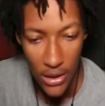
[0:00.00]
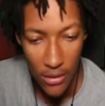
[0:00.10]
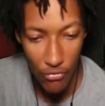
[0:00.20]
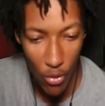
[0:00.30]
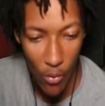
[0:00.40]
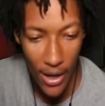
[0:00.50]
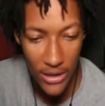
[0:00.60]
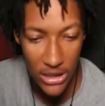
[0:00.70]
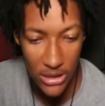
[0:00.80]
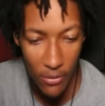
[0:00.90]

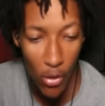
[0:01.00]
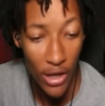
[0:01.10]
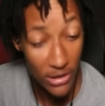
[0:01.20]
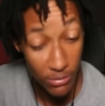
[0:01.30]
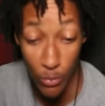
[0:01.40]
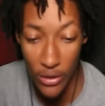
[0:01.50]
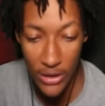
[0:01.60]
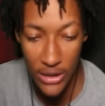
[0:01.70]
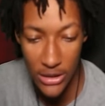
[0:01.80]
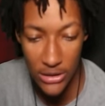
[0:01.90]
Requires a... Oh, that's when it
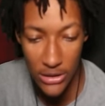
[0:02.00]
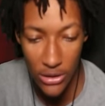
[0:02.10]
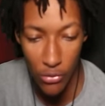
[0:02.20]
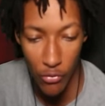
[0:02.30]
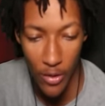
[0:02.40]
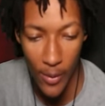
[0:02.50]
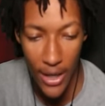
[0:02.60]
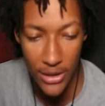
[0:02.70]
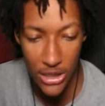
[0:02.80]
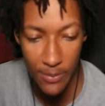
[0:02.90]
discontinued.
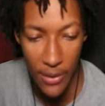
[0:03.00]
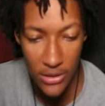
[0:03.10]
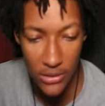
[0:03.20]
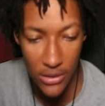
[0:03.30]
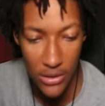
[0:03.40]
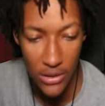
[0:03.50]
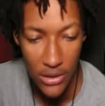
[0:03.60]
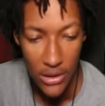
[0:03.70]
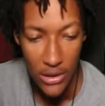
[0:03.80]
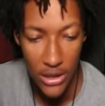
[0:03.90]
Requires a specially
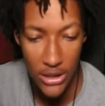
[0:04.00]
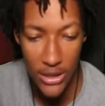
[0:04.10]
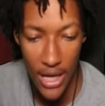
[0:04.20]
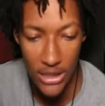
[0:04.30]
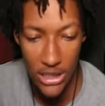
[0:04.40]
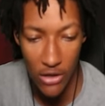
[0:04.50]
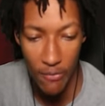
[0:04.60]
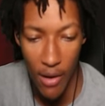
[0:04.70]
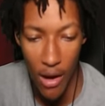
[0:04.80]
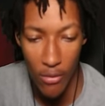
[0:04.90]
designed
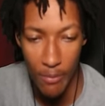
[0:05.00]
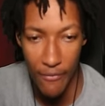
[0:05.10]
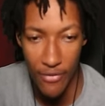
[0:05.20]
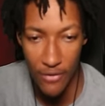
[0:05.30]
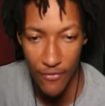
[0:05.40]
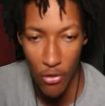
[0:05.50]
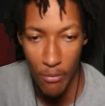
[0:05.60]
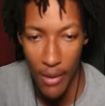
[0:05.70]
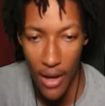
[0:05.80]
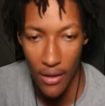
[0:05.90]
self-powered film
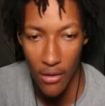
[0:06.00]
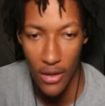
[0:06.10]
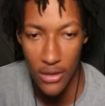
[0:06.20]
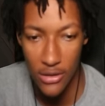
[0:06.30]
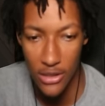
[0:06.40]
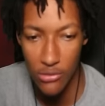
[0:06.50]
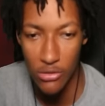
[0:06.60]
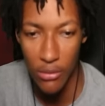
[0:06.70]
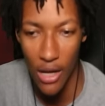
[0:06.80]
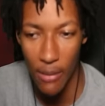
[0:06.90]
pack. Okay, so let's do
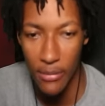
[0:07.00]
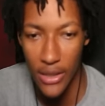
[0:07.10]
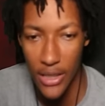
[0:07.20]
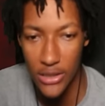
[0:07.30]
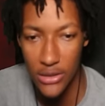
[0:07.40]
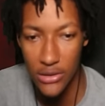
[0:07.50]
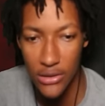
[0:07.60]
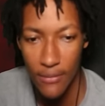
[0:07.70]
some combinations.